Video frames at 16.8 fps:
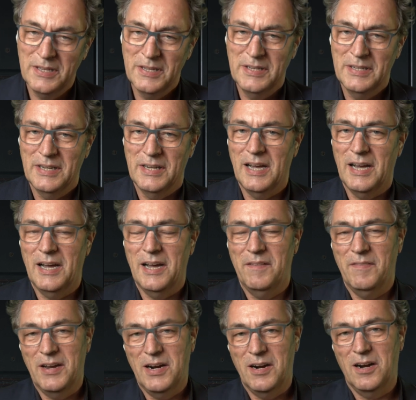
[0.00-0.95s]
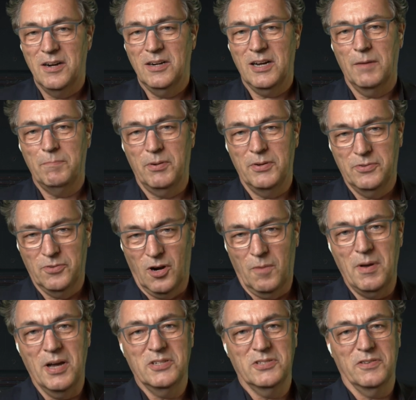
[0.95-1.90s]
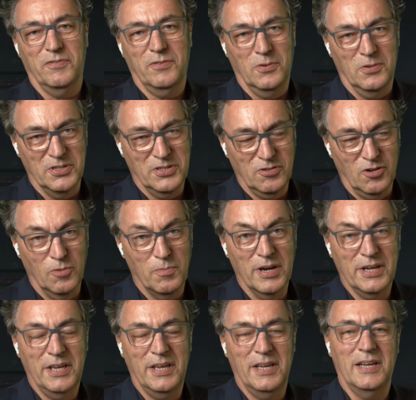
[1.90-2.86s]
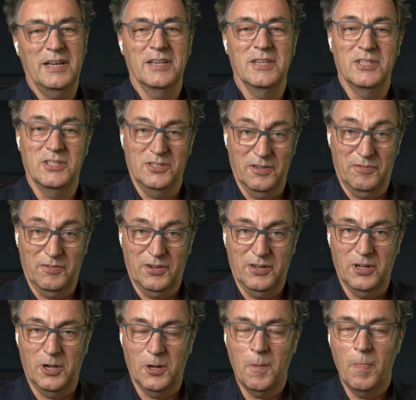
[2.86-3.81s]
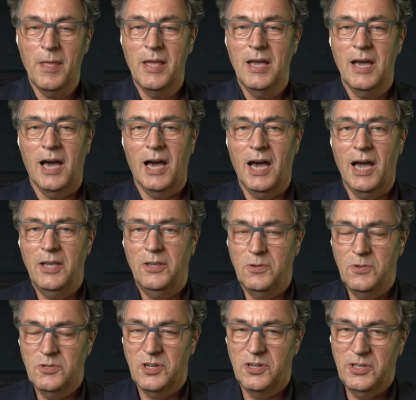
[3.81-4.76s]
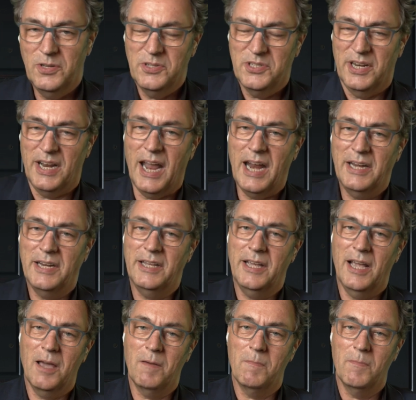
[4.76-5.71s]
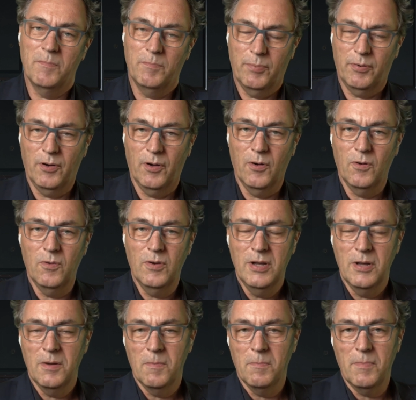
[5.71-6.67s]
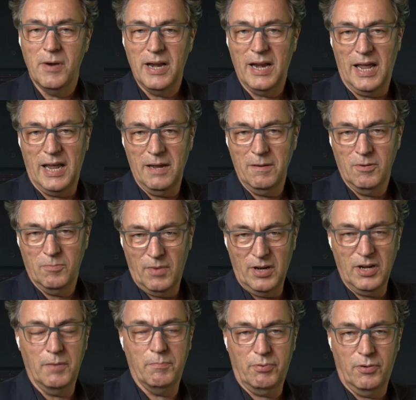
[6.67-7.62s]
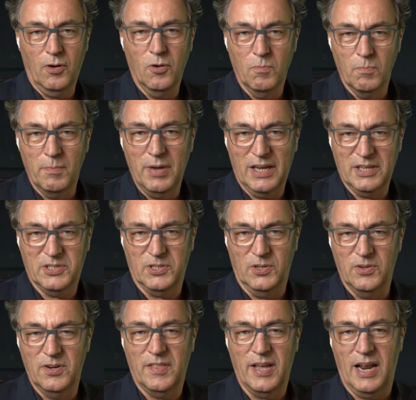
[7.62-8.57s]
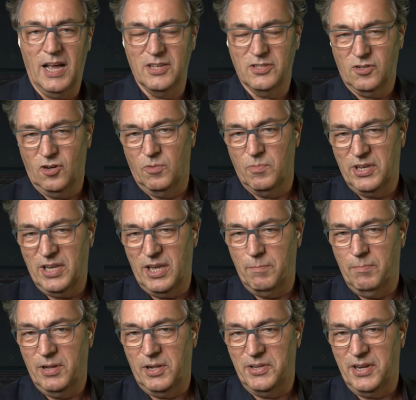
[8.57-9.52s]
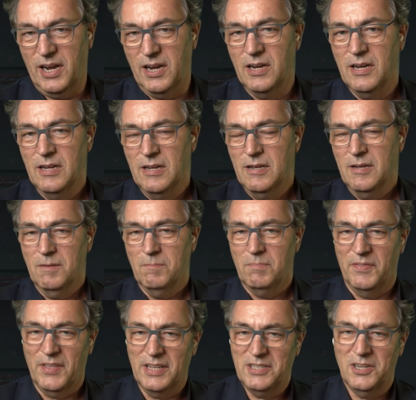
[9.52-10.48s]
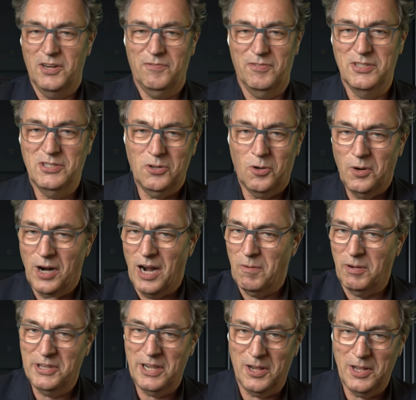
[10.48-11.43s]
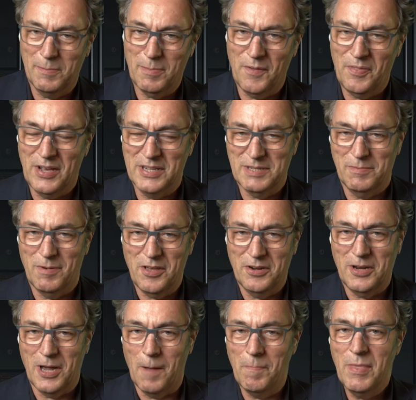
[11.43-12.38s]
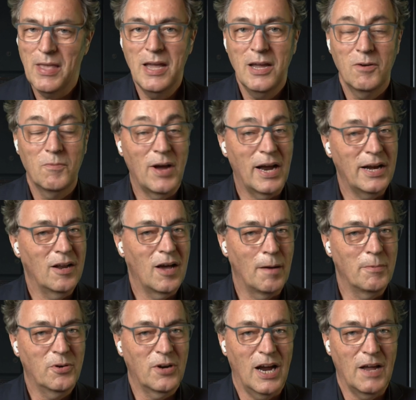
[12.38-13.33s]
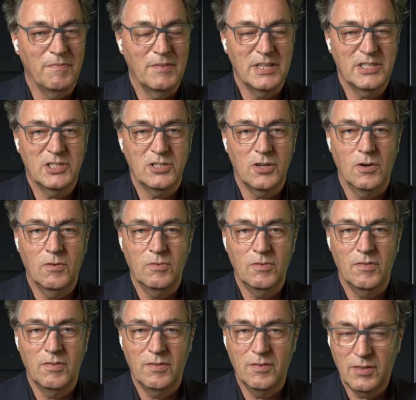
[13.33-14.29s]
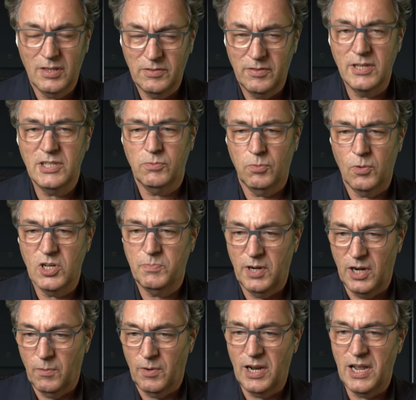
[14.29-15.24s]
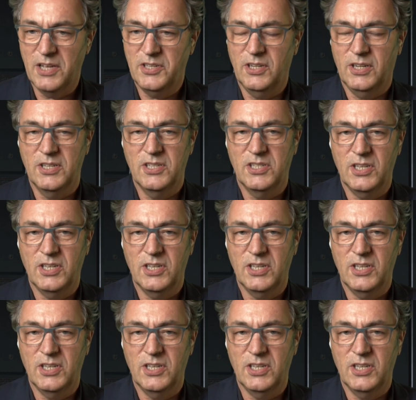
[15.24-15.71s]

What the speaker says: There are a couple drawbacks, of course. Chroma keying is difficult. I usually use an ATM Pro Mini Pro mixer that has chroma key built in. But that's a different story. I will tell you about that some other time. Right now I'm trying this. So this works pretty well, as you can see